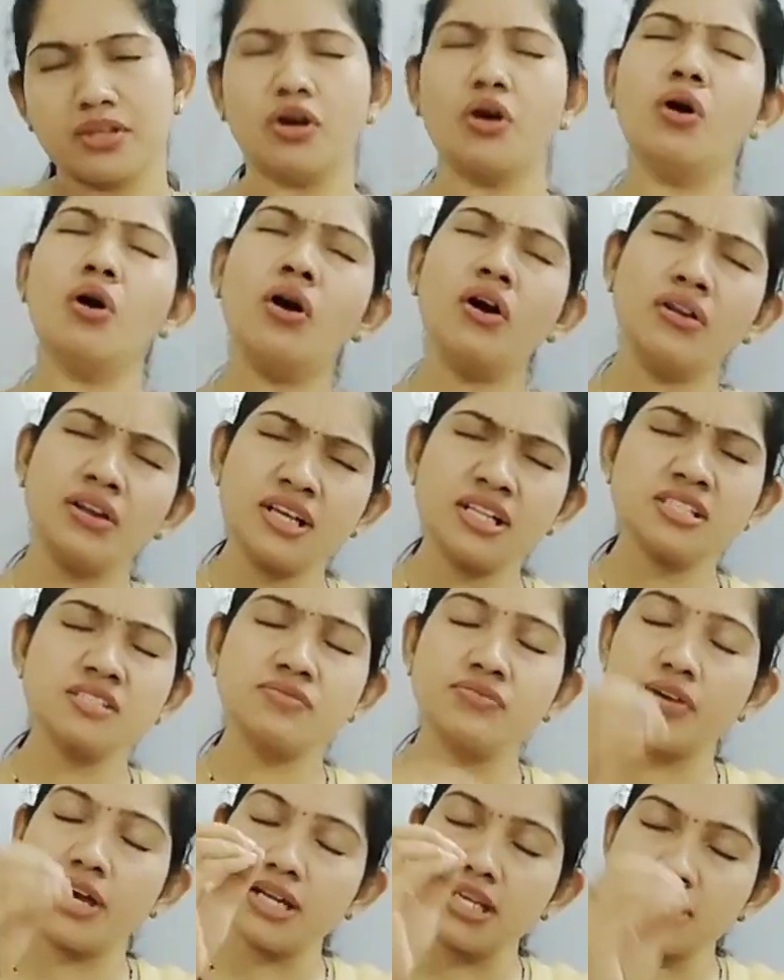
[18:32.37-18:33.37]
Or else,
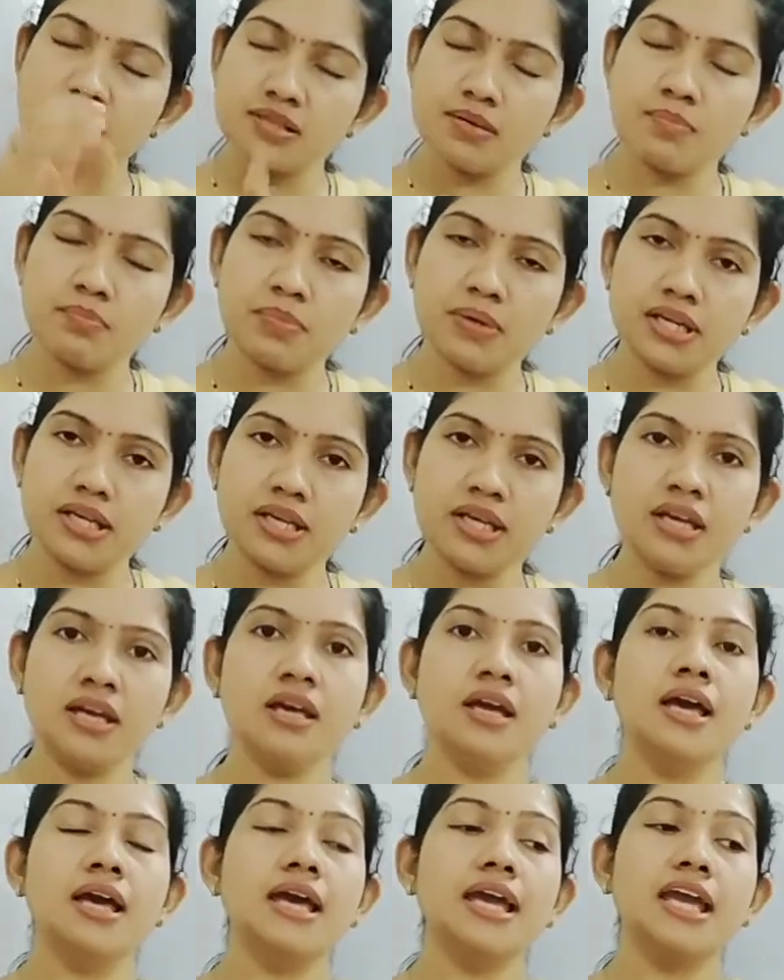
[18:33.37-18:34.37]
very
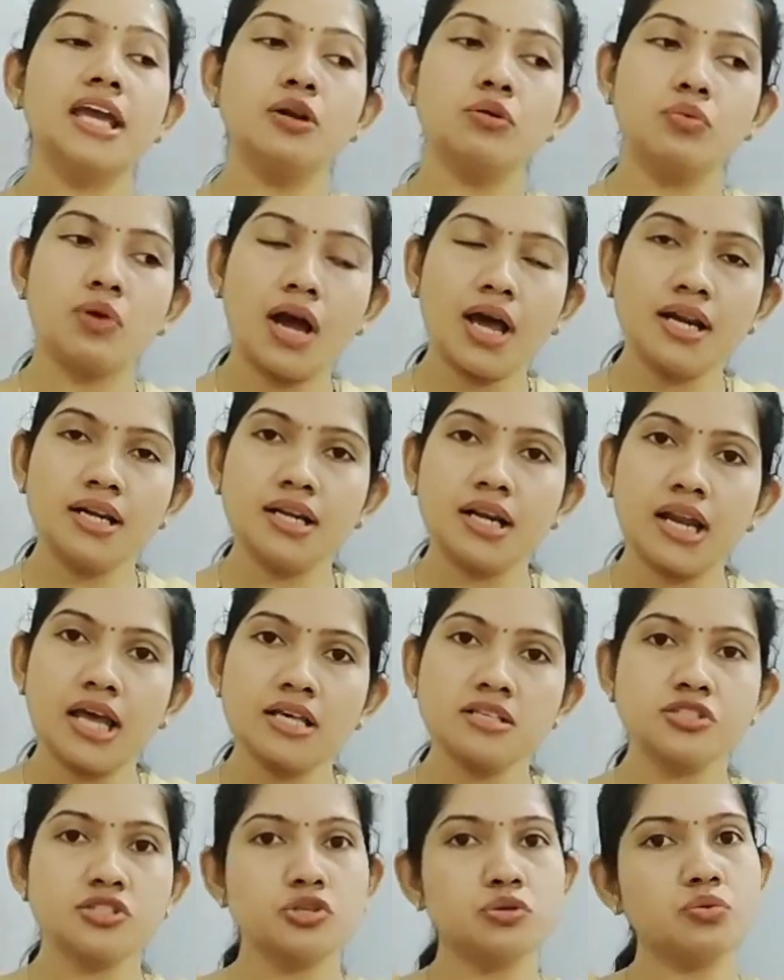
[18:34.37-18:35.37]
simply, in one
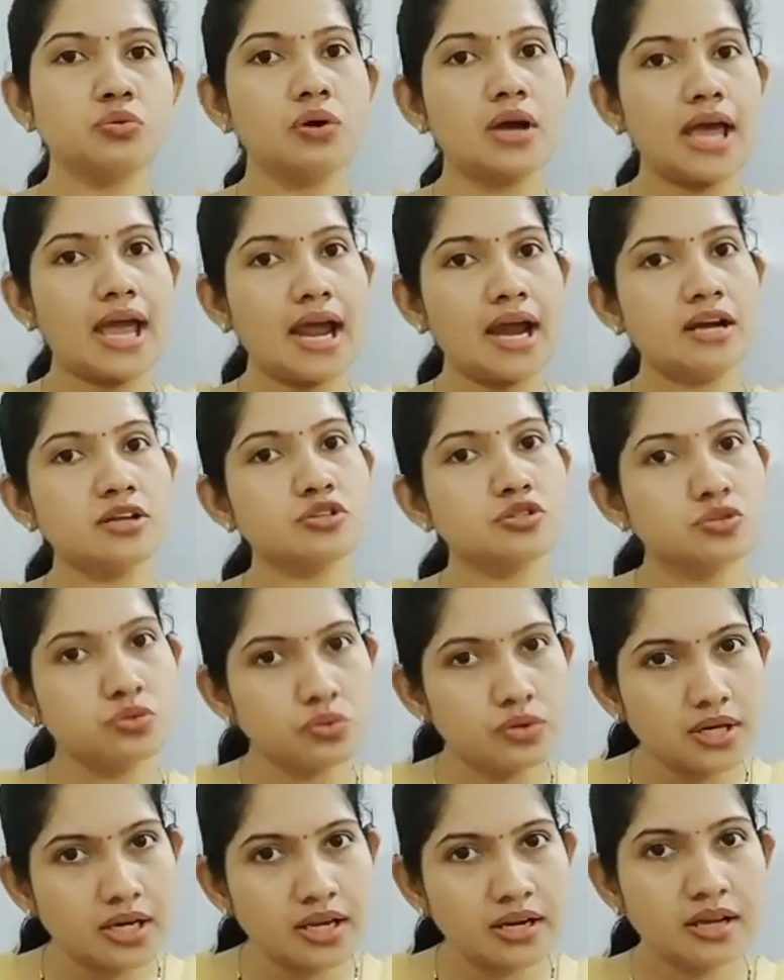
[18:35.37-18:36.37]
glass you add
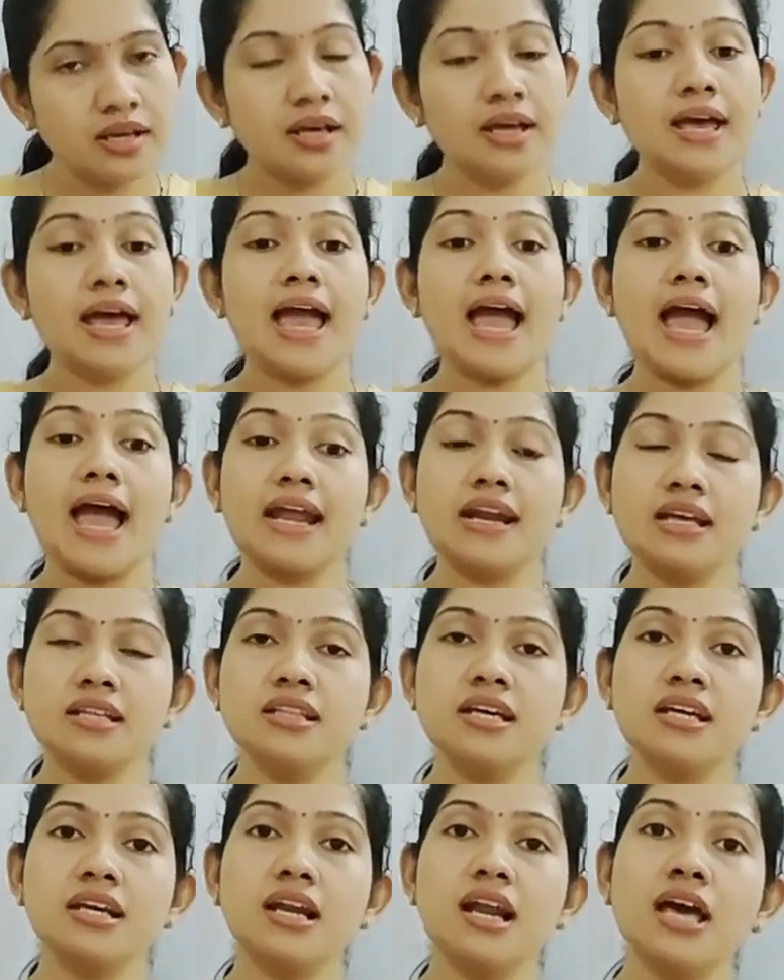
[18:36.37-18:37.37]
sugar,
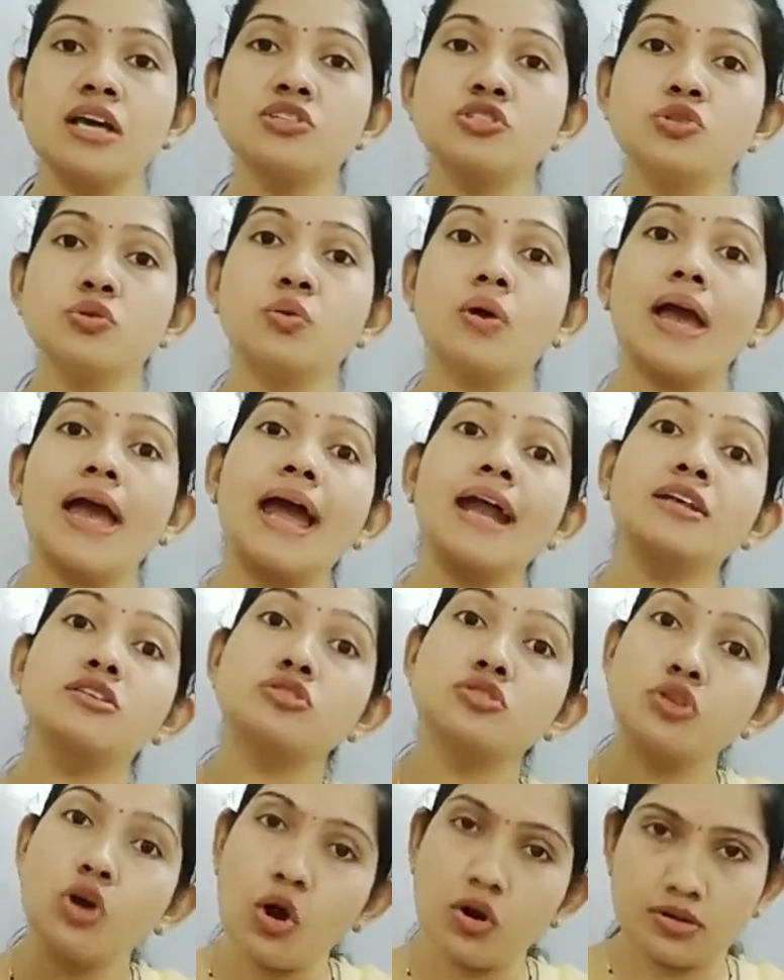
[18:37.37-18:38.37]
another glass you
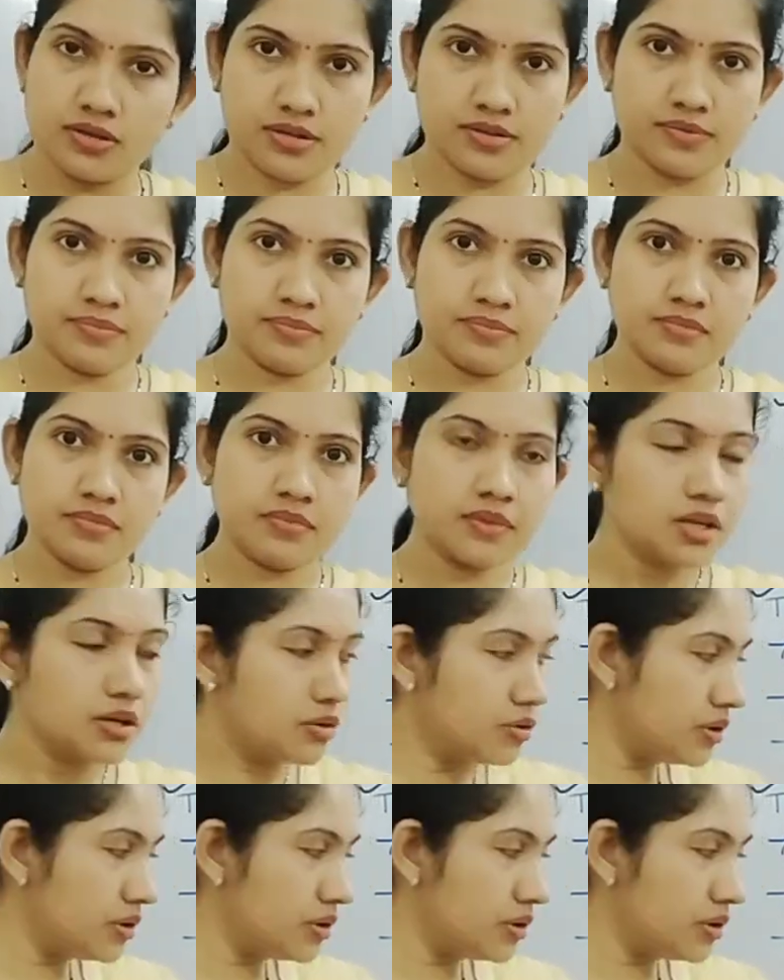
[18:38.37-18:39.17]
add salt.